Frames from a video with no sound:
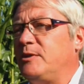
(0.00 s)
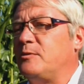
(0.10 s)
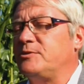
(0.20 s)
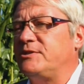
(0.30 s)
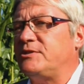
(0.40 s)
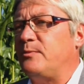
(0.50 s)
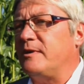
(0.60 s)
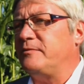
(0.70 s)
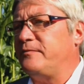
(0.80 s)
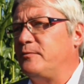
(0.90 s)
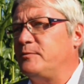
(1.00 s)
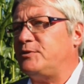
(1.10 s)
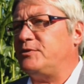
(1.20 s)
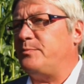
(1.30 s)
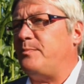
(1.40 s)
because it's one of the
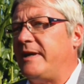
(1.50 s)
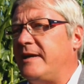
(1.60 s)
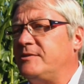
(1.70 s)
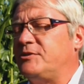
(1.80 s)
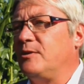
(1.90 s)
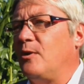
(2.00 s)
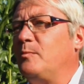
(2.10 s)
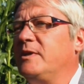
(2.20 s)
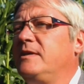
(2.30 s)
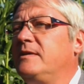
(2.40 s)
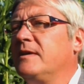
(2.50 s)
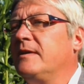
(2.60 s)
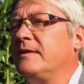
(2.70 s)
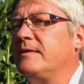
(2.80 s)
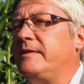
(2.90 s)
first plants globally
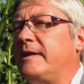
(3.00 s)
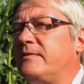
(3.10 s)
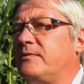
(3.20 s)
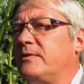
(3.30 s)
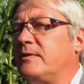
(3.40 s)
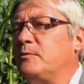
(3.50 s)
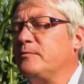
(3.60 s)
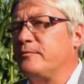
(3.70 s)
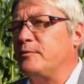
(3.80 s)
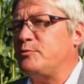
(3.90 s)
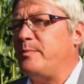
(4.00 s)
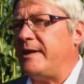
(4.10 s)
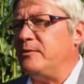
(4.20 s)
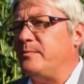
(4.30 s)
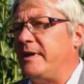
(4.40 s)
that uh, converts
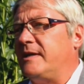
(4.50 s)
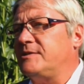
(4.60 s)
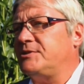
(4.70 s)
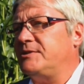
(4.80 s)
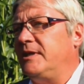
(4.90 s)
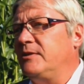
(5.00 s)
biomass